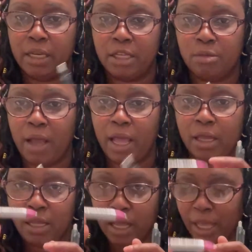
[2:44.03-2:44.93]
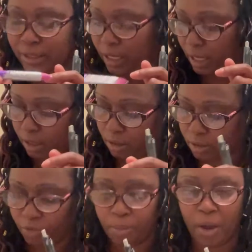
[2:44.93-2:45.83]
That's why I say they're
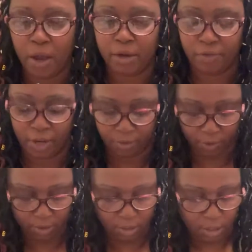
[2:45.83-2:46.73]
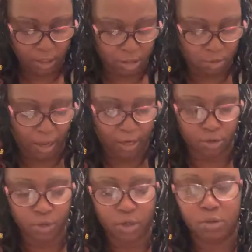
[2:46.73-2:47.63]
good for party favors. So I
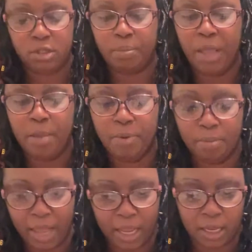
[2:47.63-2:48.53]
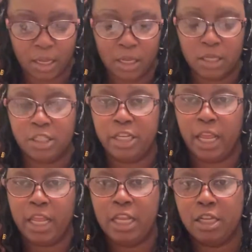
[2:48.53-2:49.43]
do use the Papermate
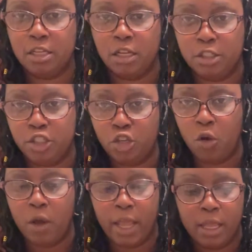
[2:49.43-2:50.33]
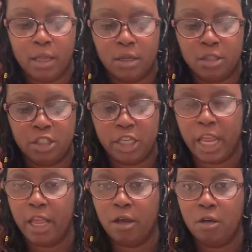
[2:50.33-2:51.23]
Ink Joy
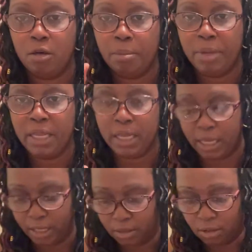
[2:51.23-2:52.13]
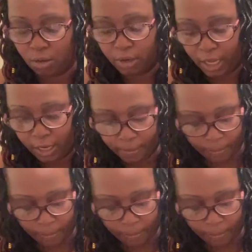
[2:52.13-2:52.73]
Gel pens, okay?